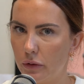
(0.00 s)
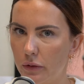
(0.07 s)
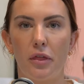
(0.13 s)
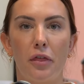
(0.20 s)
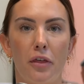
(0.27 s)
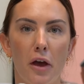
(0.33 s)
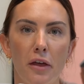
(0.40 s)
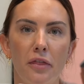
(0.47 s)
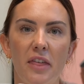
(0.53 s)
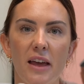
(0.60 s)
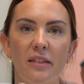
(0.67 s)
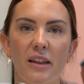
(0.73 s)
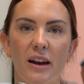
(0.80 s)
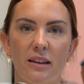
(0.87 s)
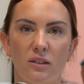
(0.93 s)
The third
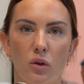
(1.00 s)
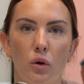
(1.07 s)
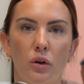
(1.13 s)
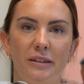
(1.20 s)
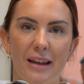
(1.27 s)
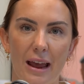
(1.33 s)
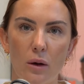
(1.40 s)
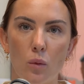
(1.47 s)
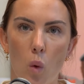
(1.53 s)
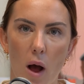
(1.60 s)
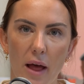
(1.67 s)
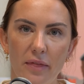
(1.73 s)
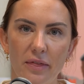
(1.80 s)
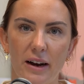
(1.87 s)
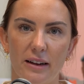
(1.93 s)
thing that I saw day
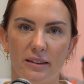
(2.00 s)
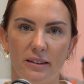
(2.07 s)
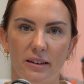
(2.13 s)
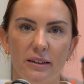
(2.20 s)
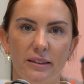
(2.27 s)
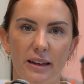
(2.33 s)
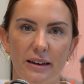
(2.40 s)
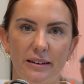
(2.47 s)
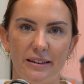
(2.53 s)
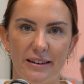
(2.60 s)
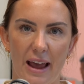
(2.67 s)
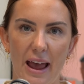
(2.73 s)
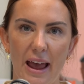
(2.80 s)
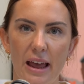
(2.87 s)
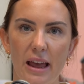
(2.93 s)
one that I still see
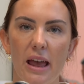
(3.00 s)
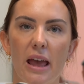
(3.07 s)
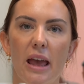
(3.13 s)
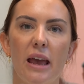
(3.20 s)
today